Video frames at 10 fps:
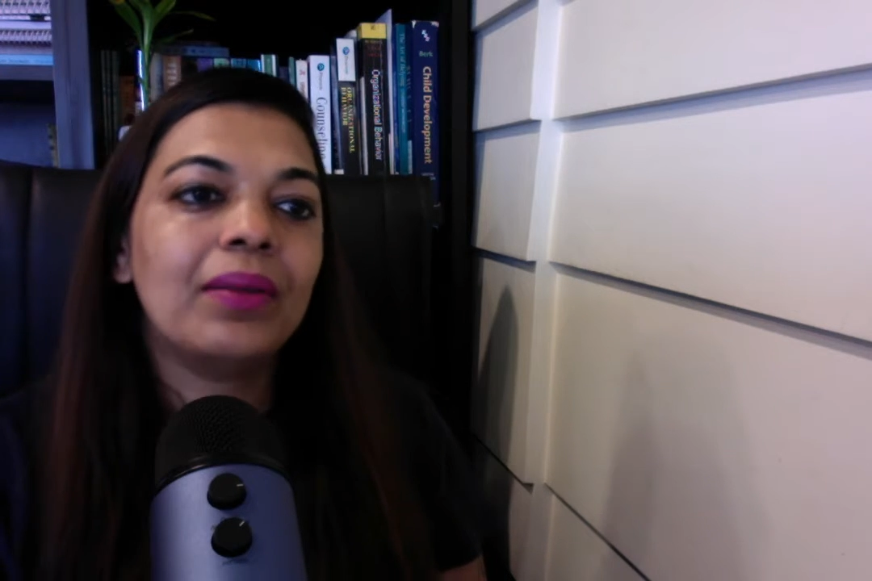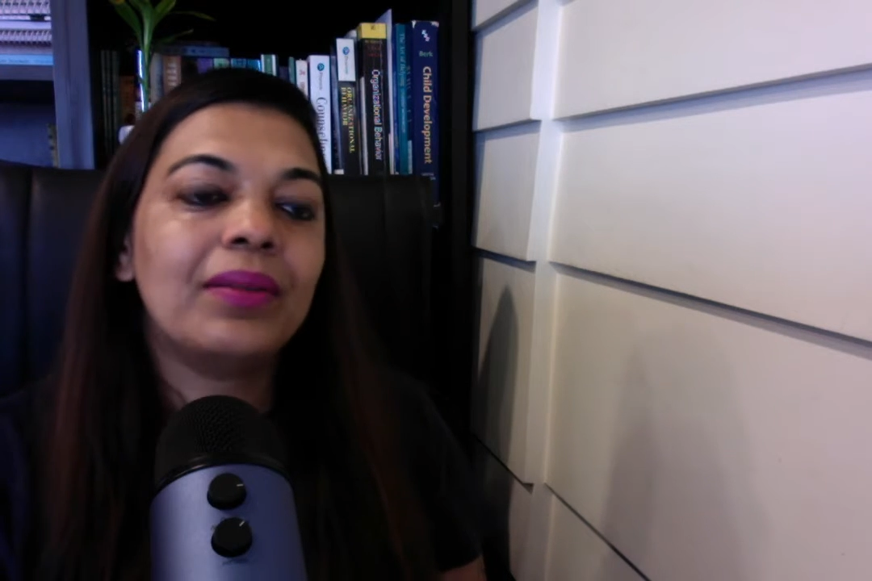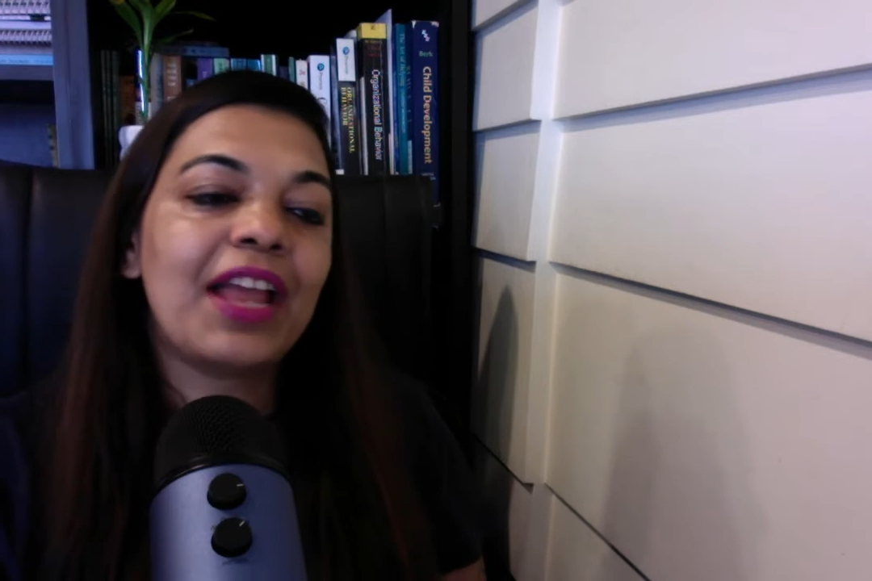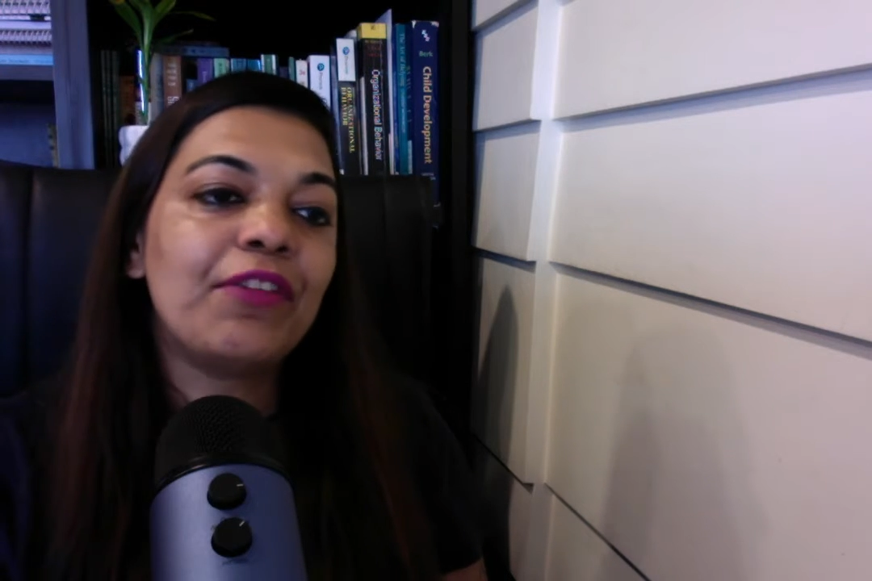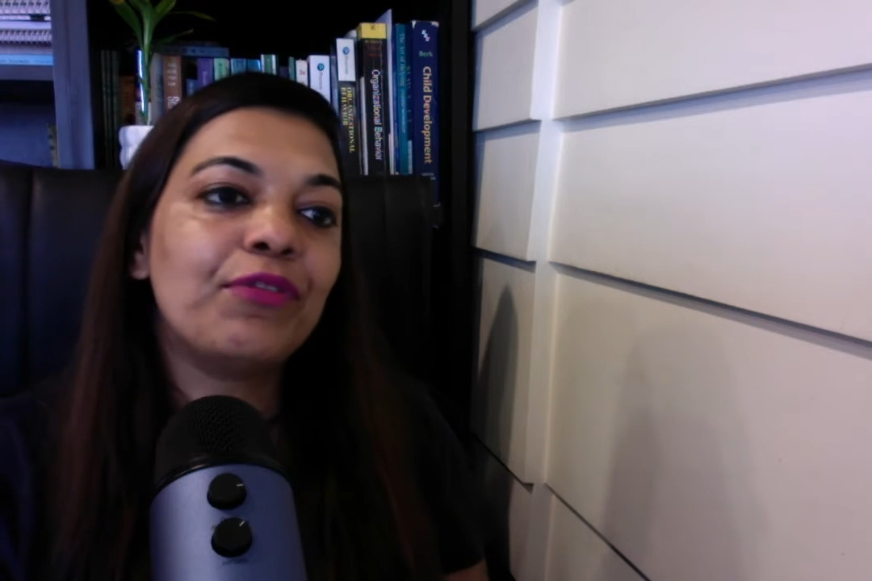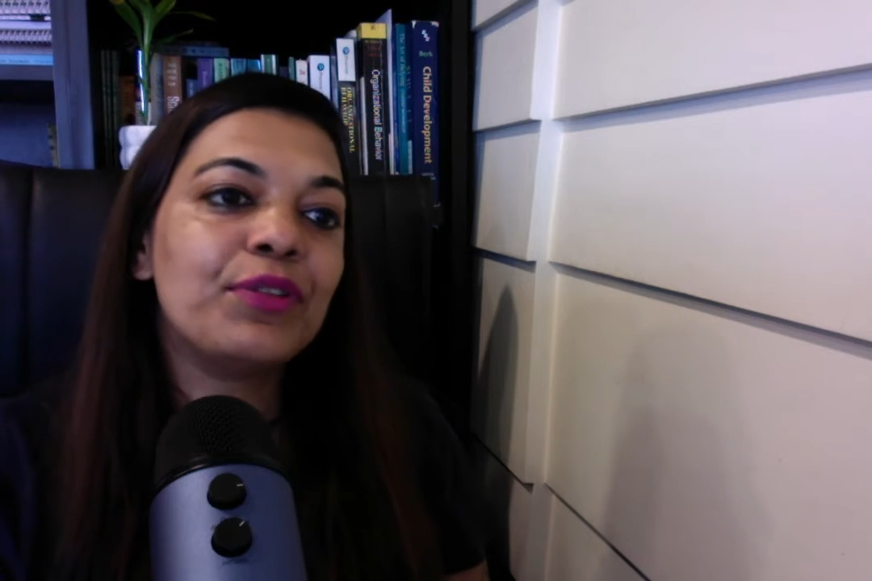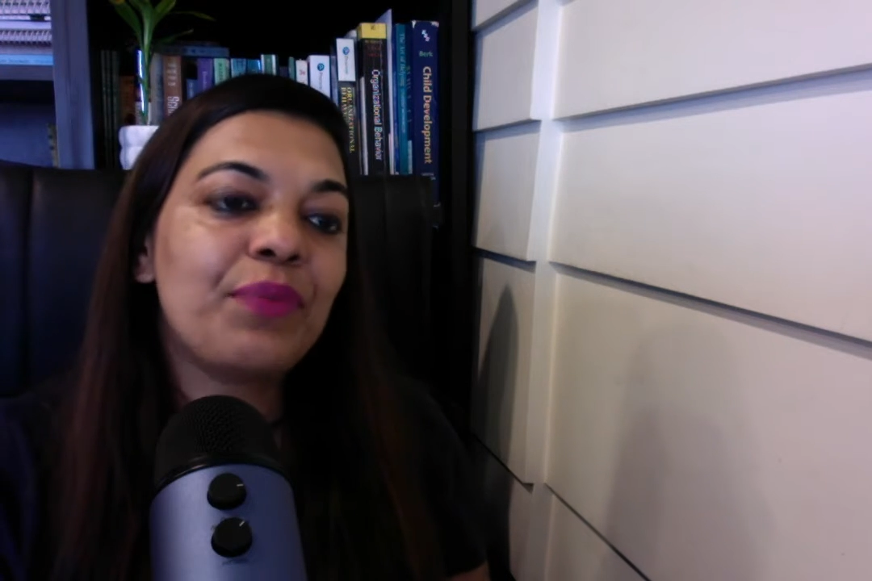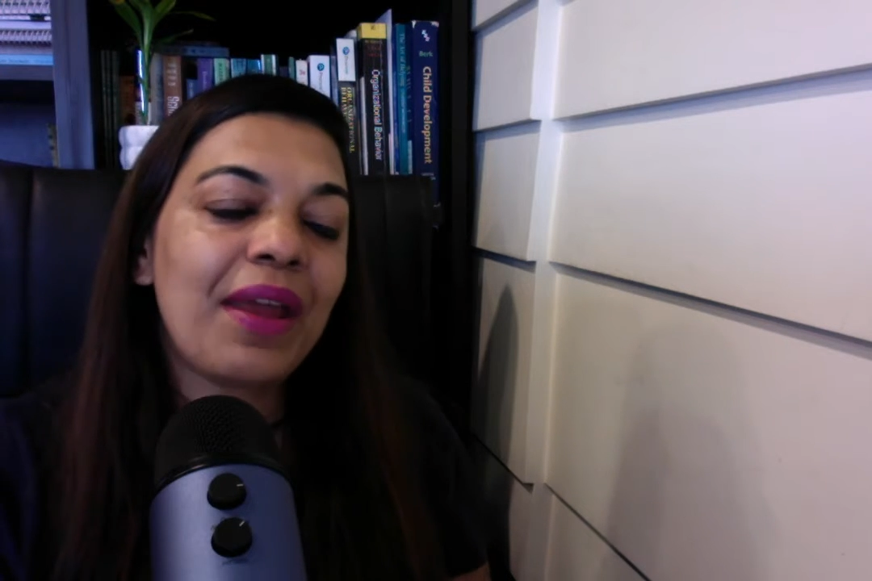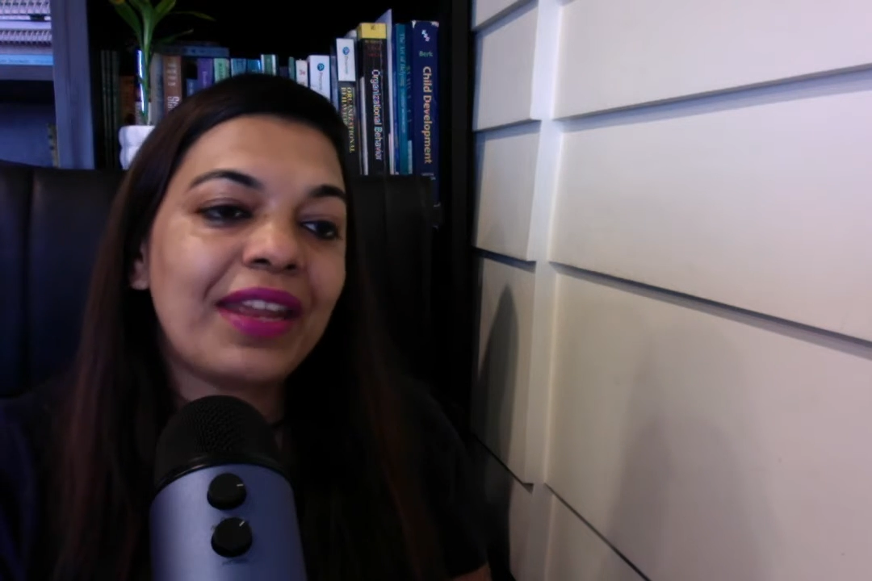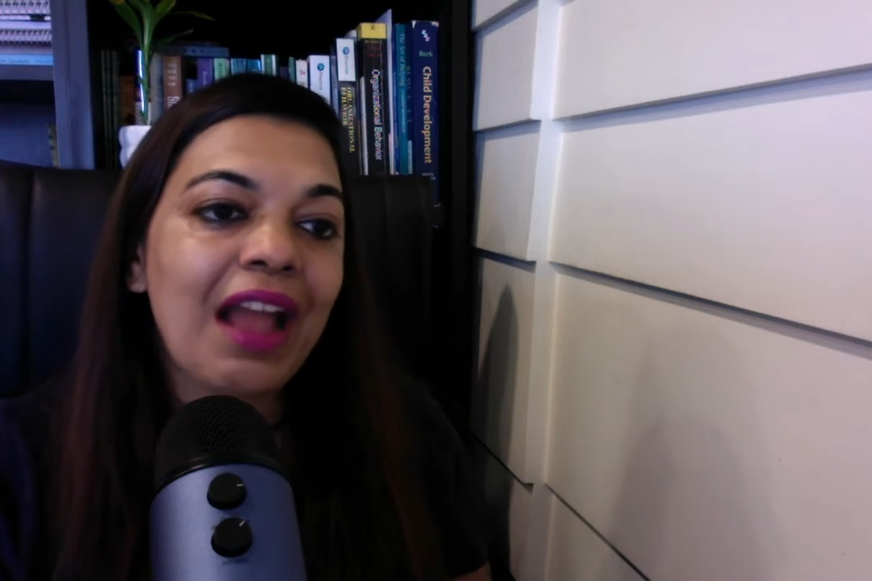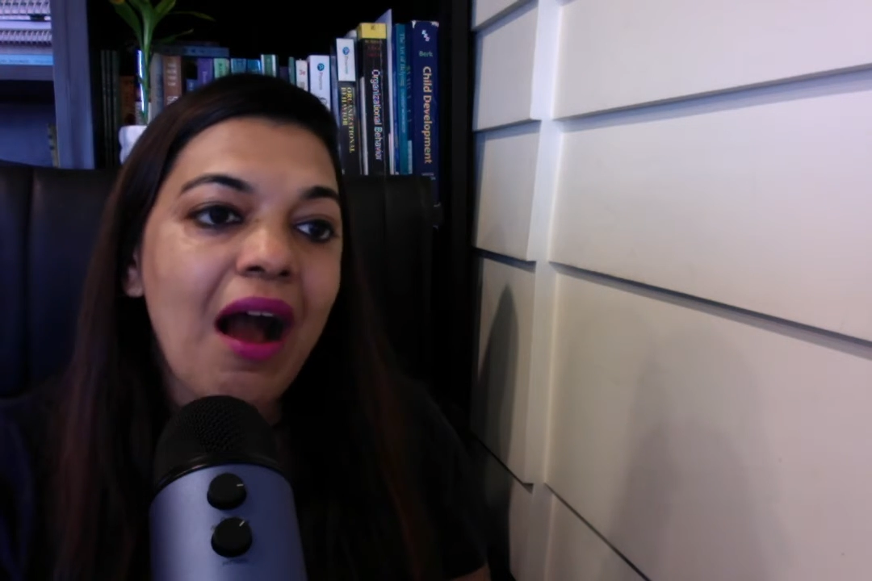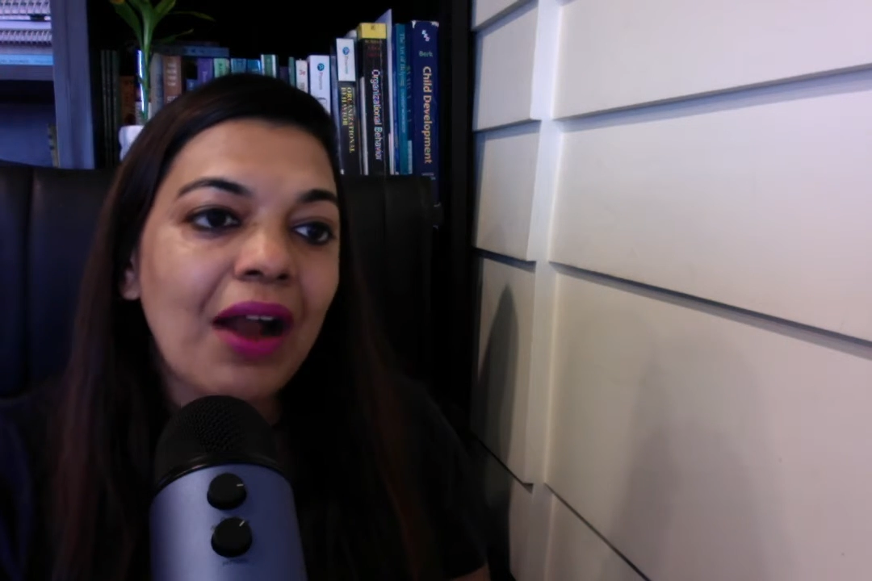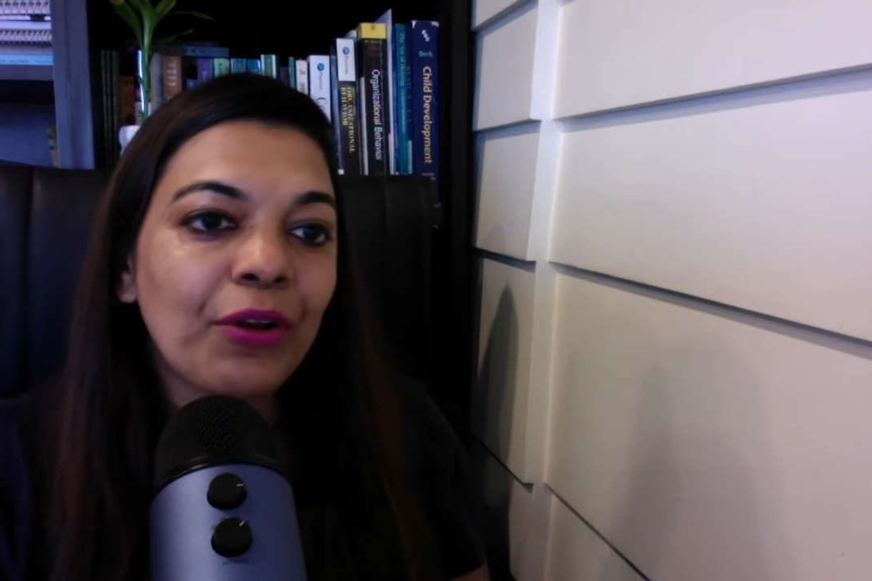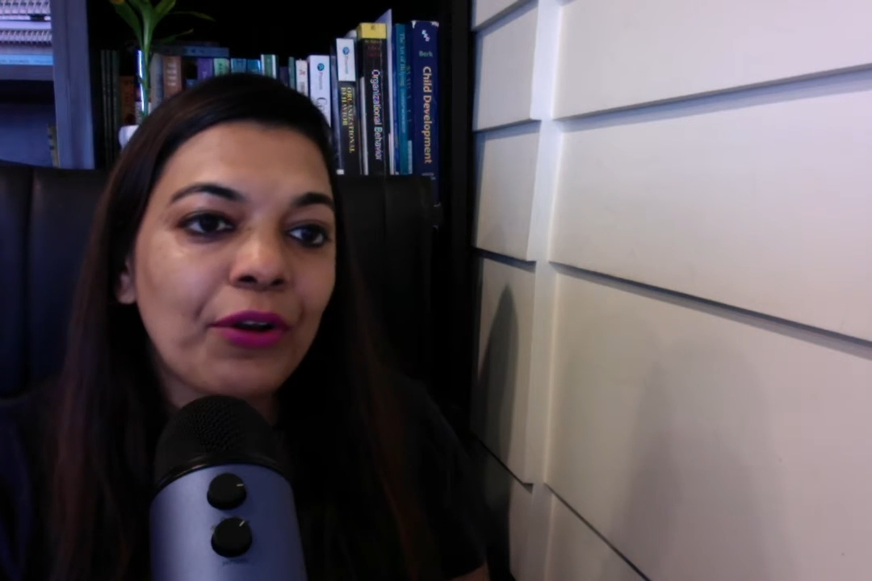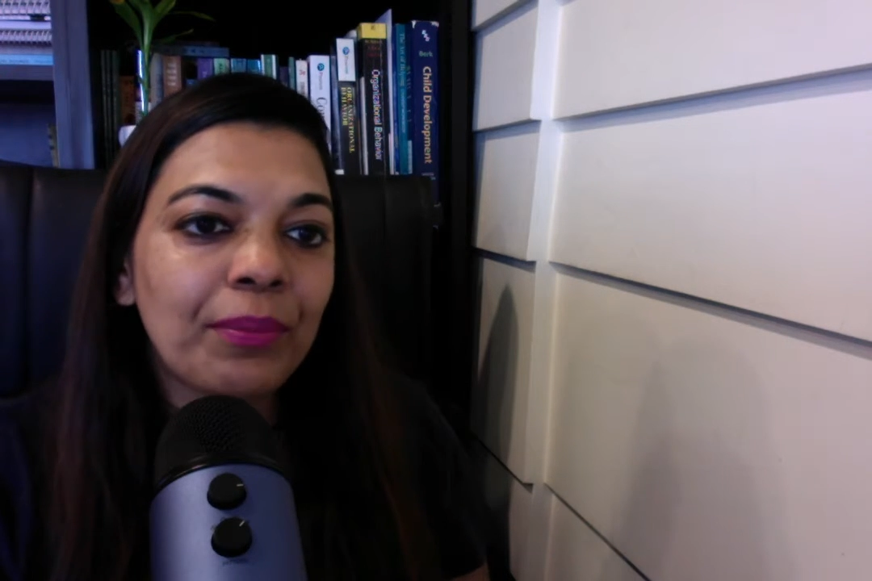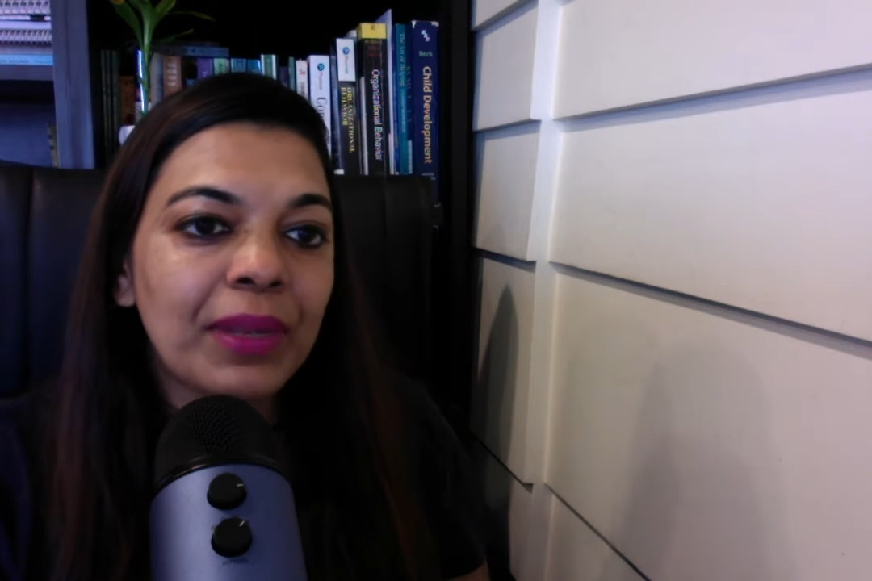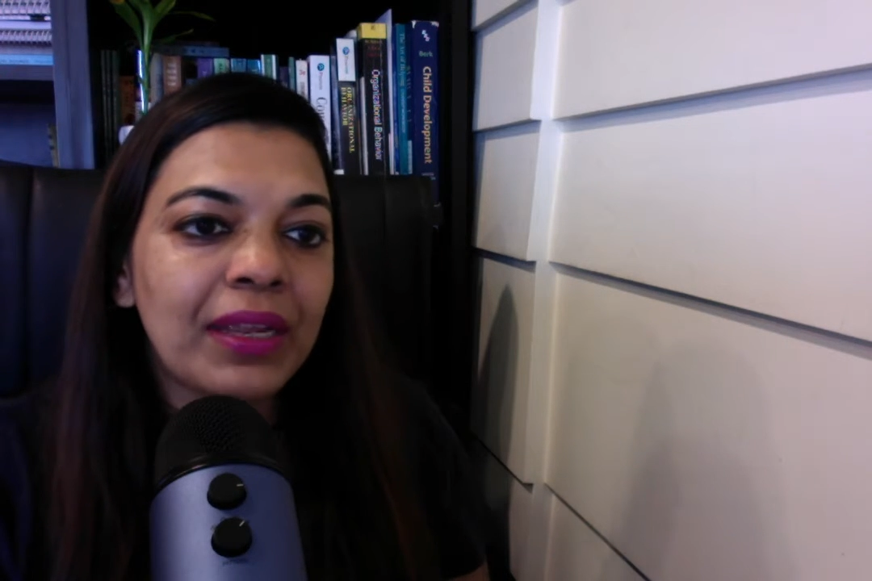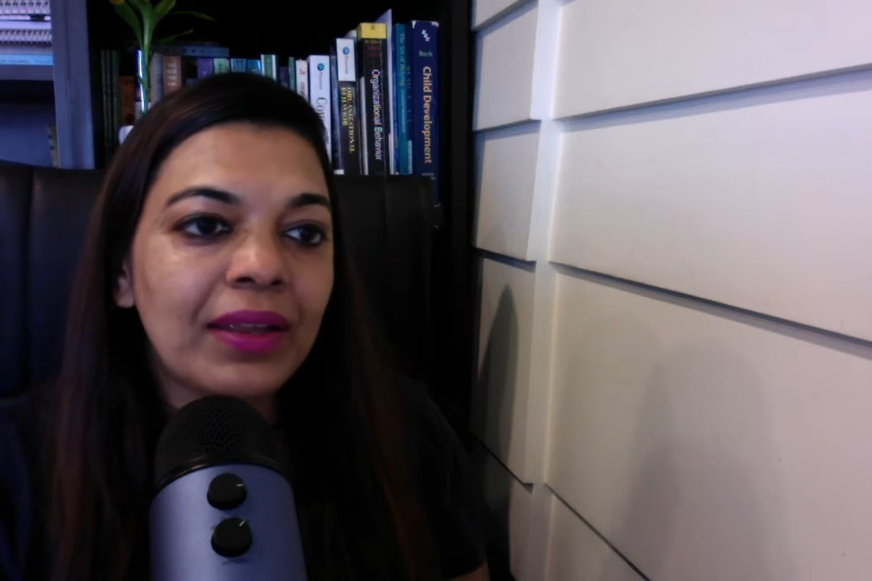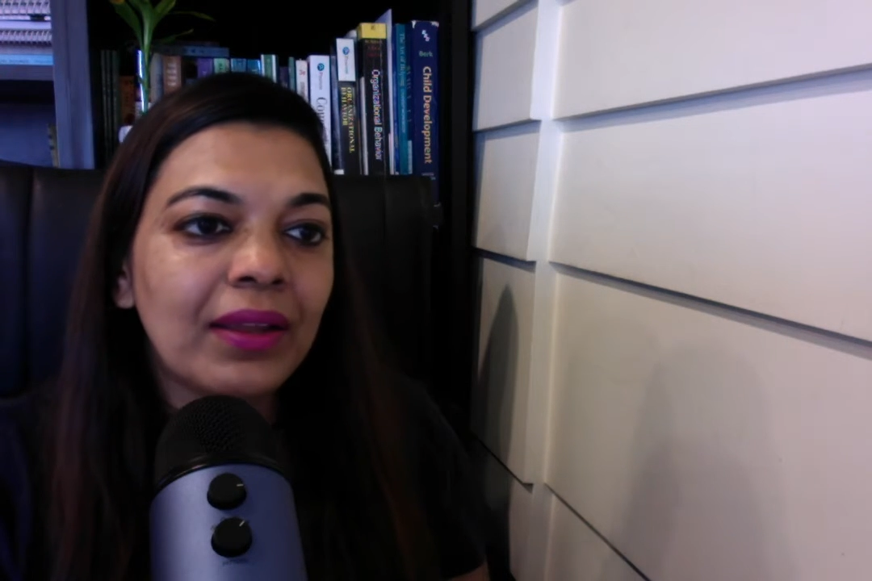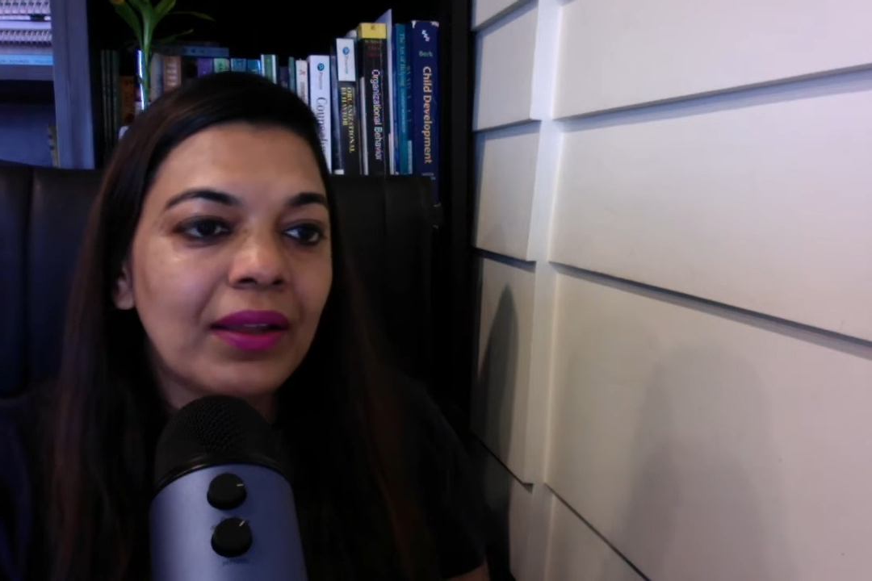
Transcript: Life was very hard on me.